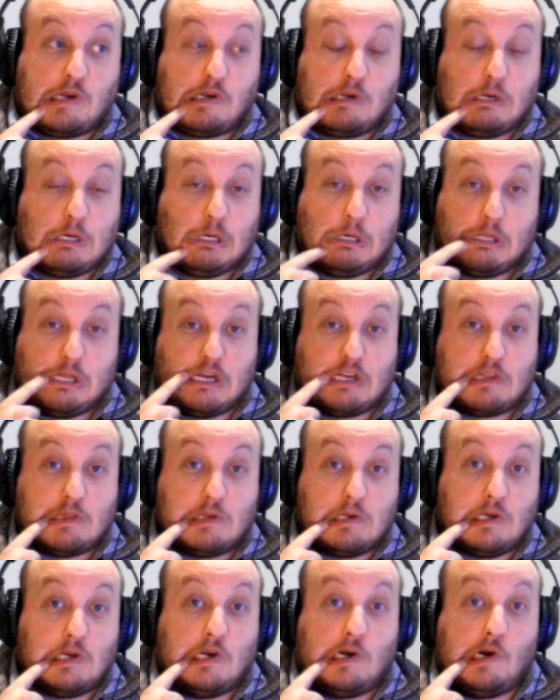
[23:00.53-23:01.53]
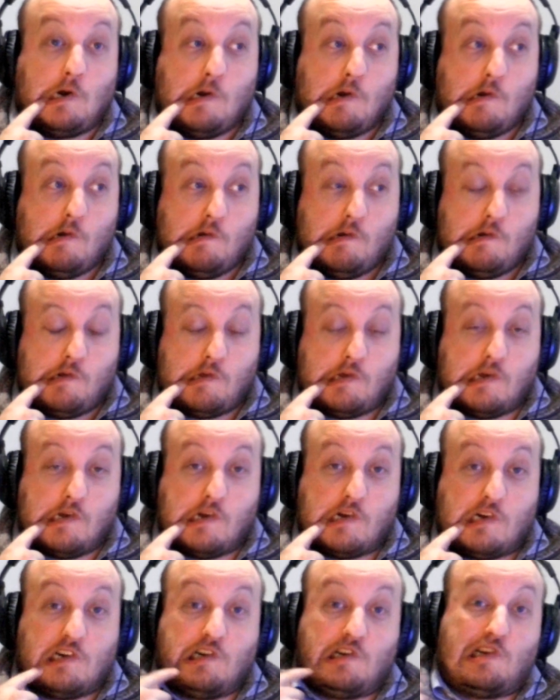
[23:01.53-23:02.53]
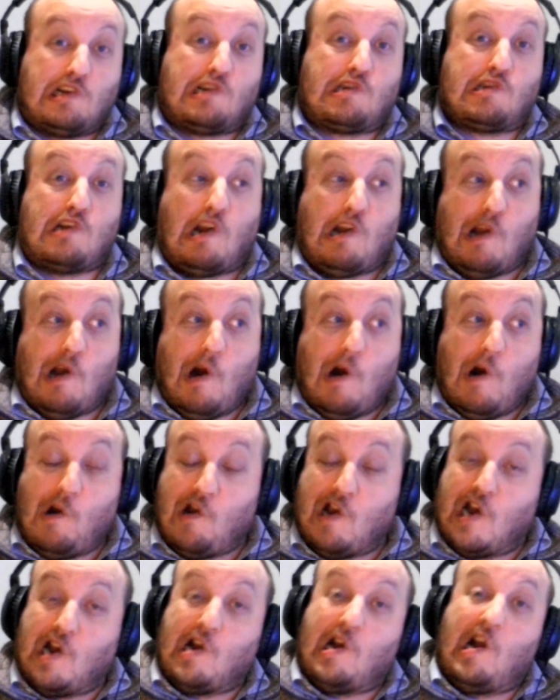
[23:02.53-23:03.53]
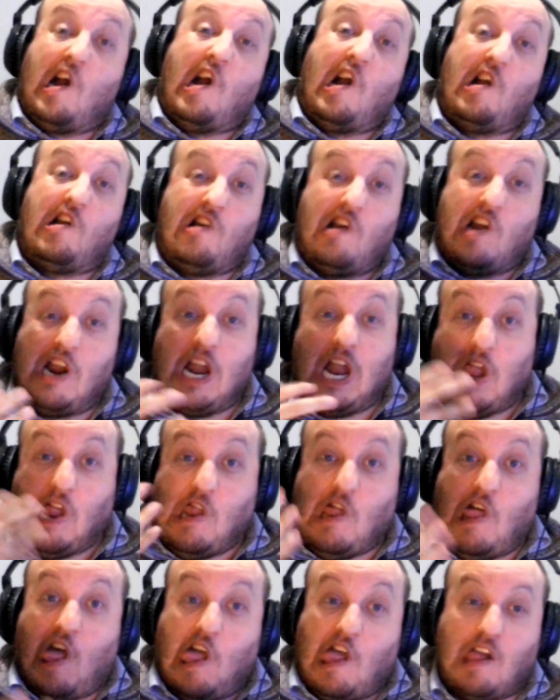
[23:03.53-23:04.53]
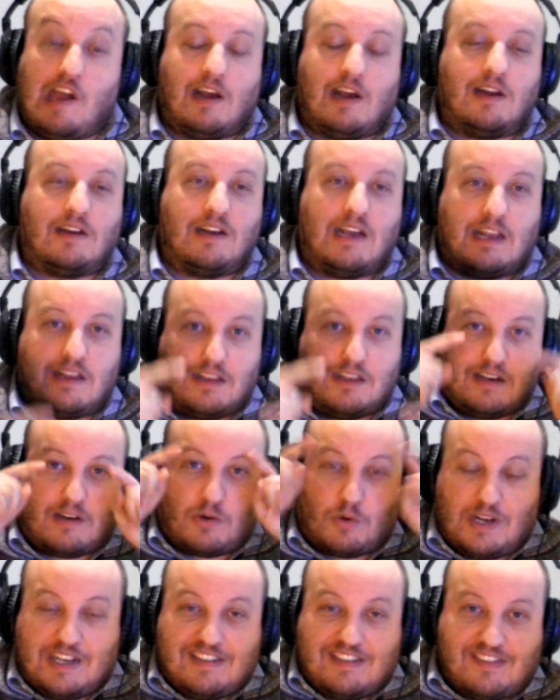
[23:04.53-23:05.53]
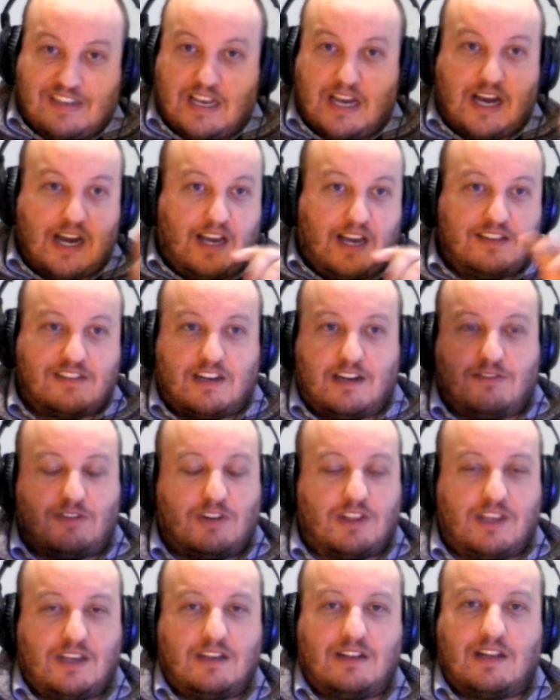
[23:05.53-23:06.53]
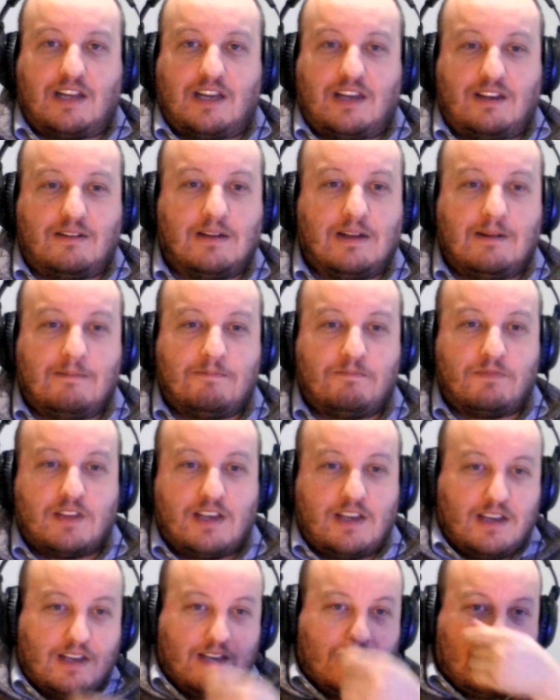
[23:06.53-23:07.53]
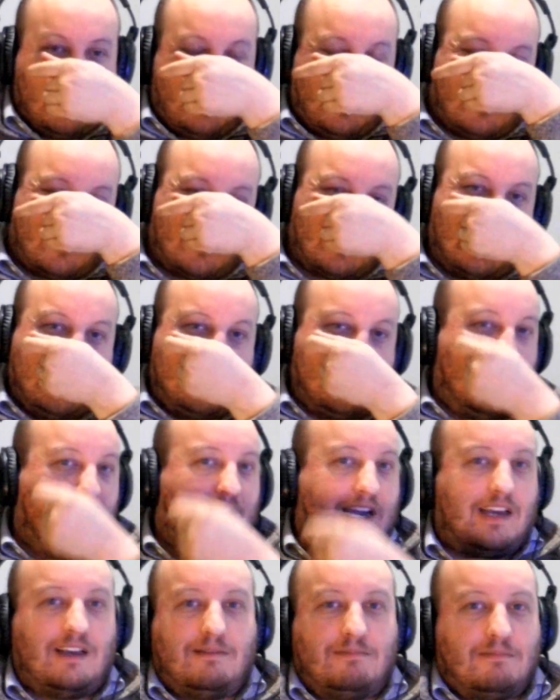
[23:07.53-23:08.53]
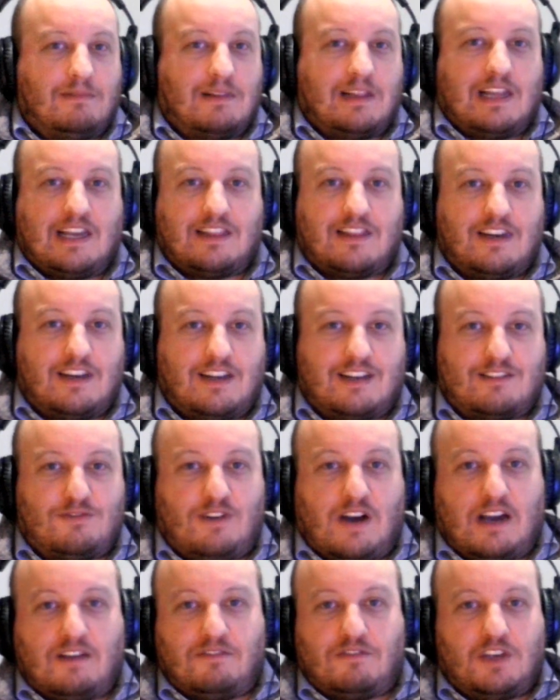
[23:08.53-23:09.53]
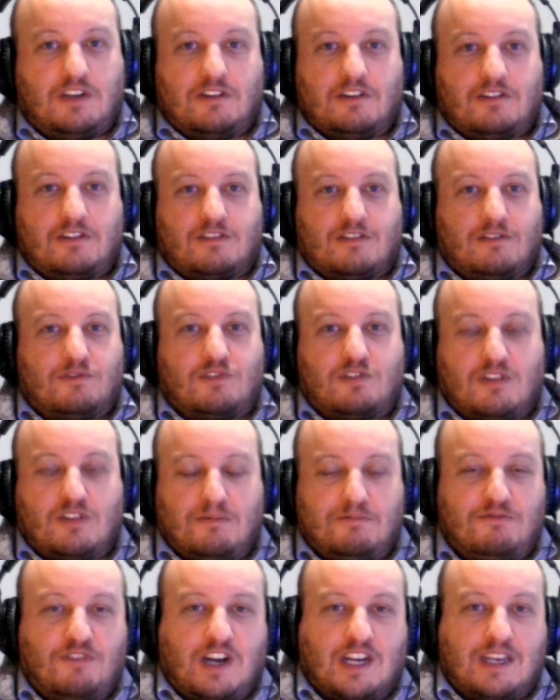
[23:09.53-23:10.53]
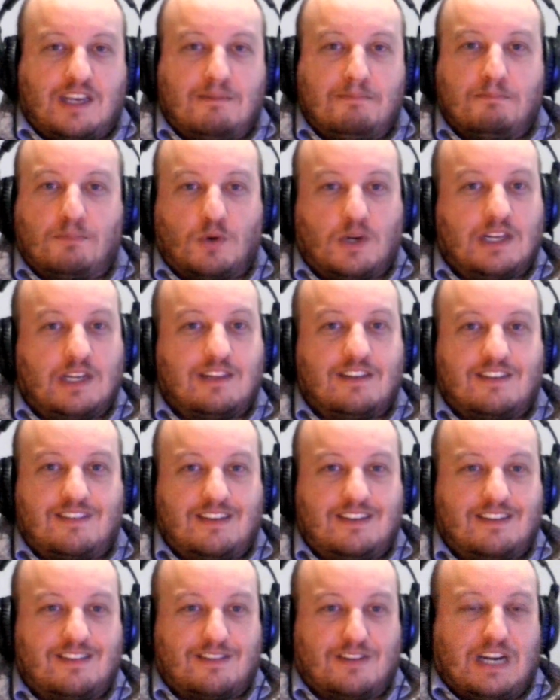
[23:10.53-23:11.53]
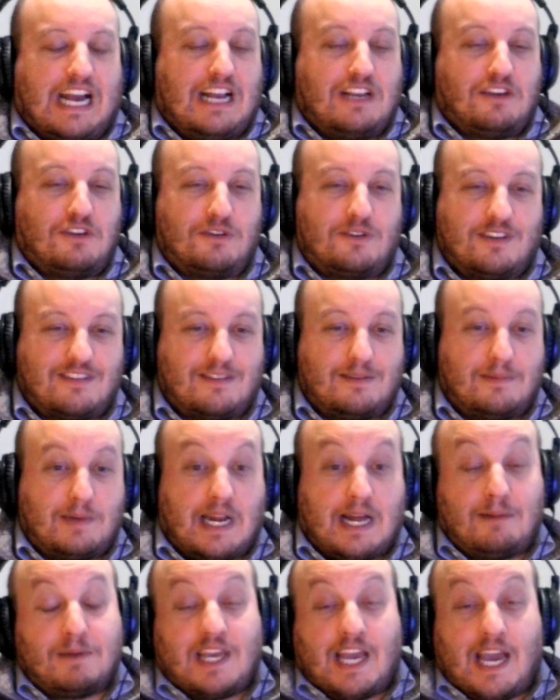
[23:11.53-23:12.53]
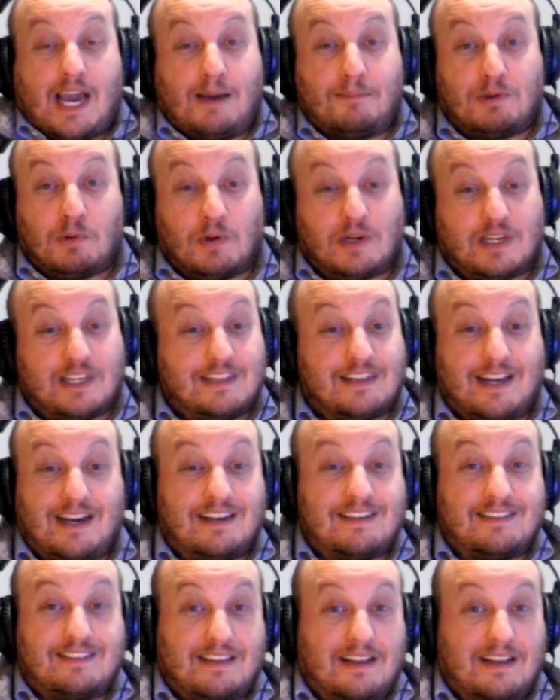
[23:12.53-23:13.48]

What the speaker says: know, like the Stallone, like, and the crazy eyes and everything. Like, he's gonna die in like the next 5 years of some fucking brain disease or aneurysm, and I'll be happy when he dies.